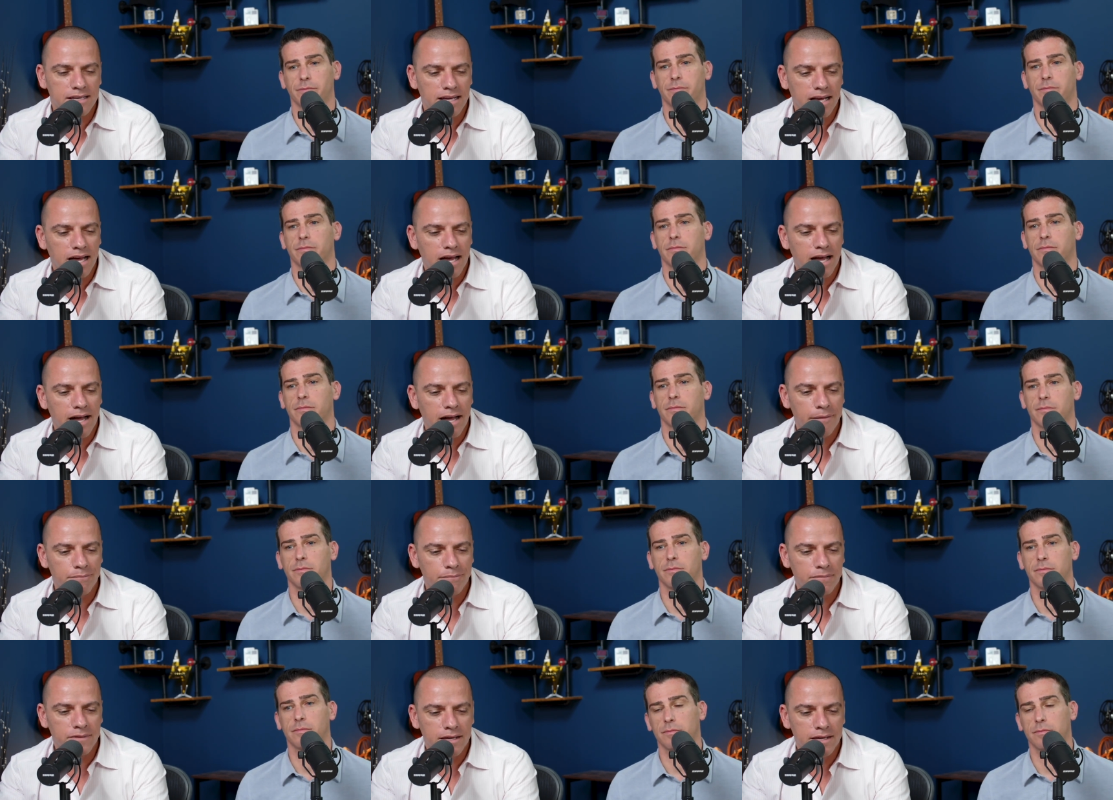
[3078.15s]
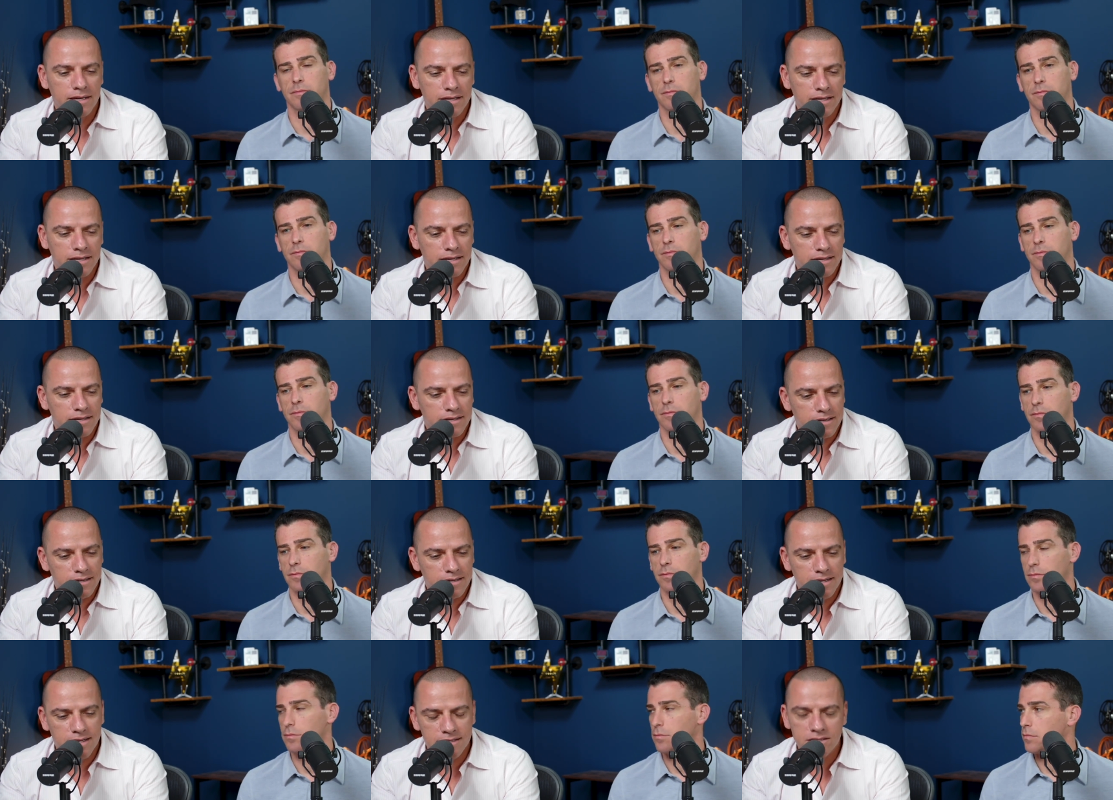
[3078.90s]
Speaker 1: Um,
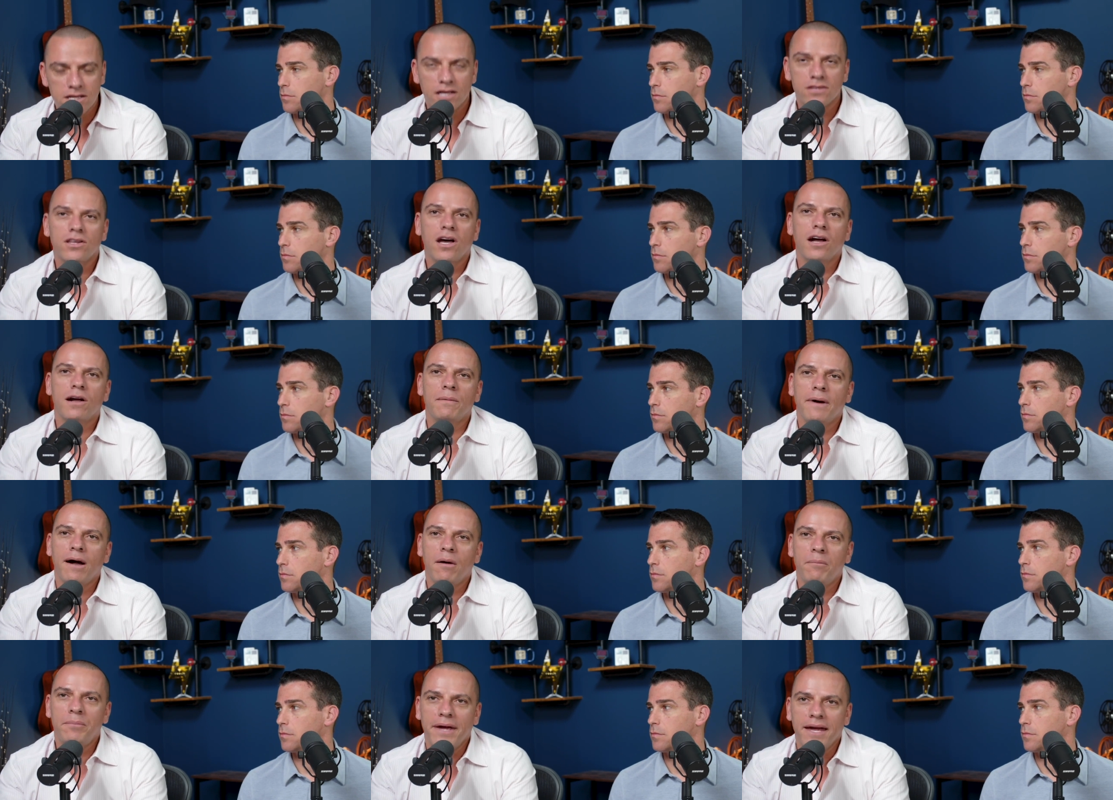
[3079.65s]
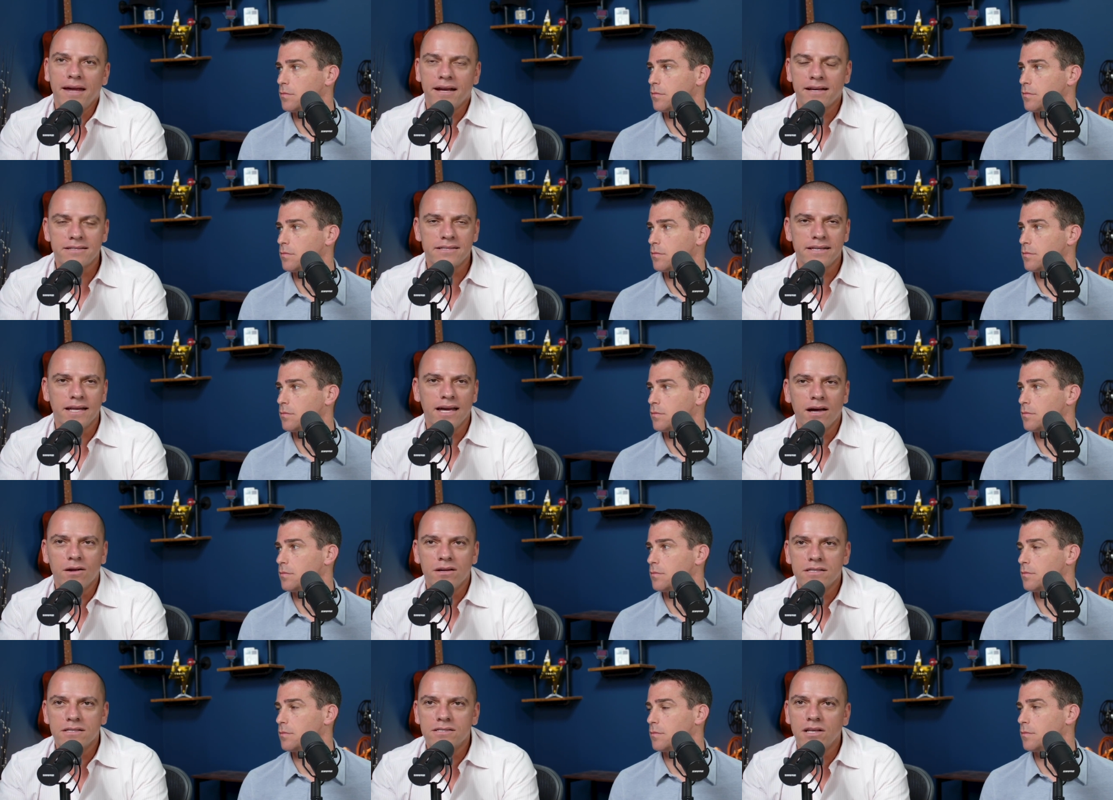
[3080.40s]
let's not talk about banks now.
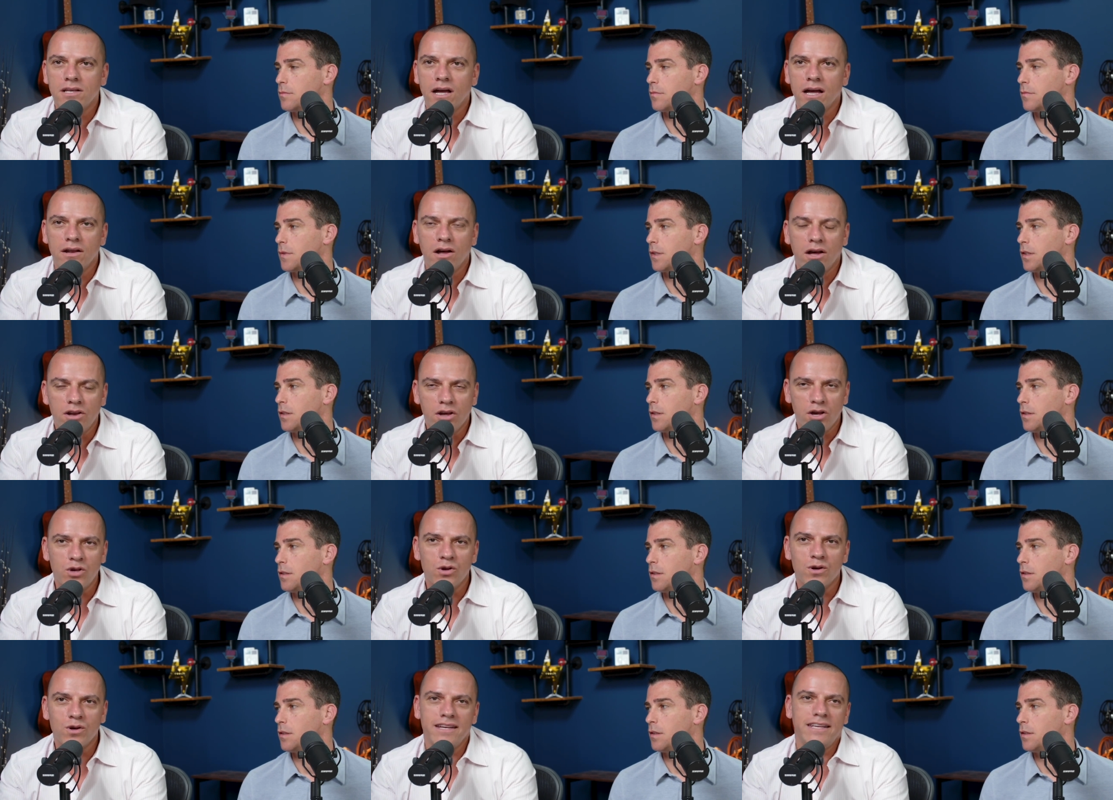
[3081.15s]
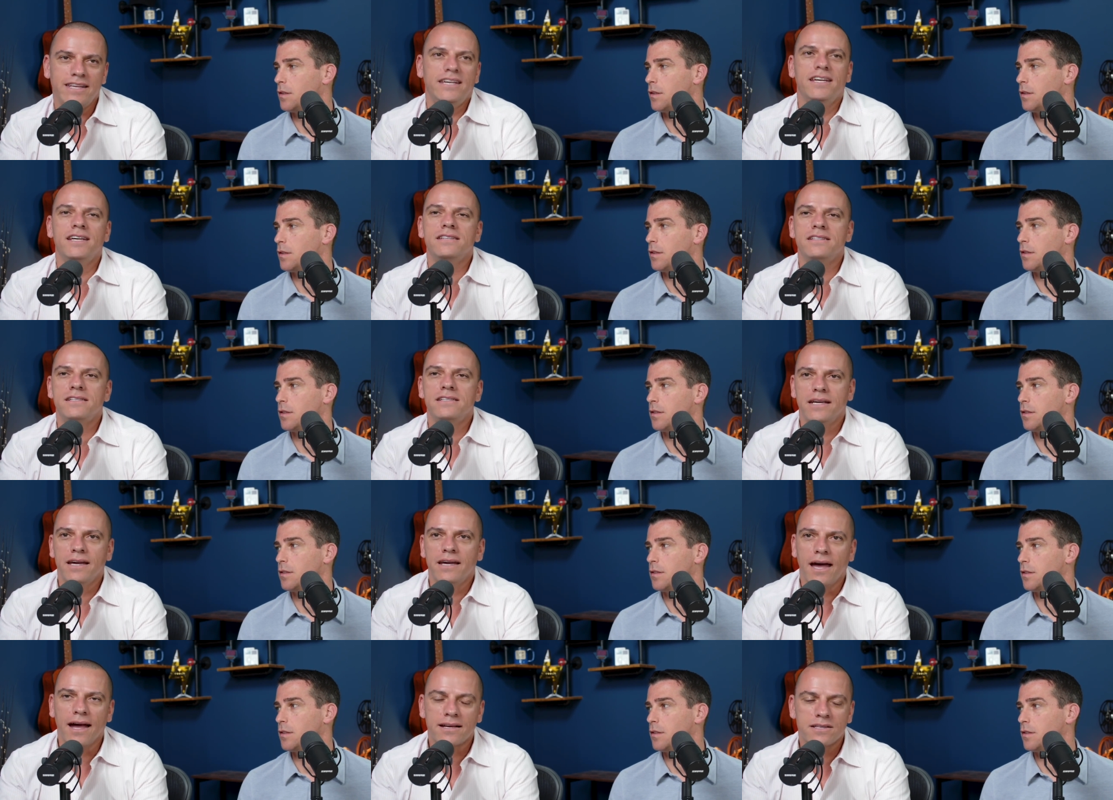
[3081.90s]
Let's talk. I know you're an
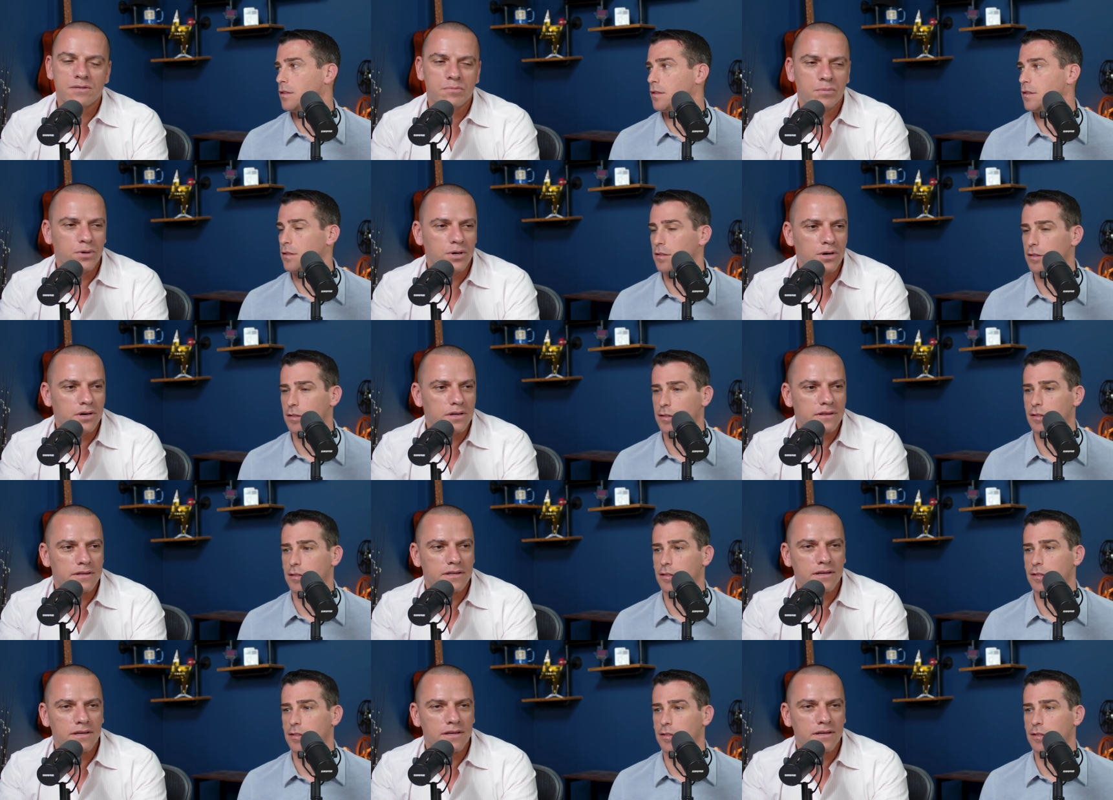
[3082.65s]
ESG expert.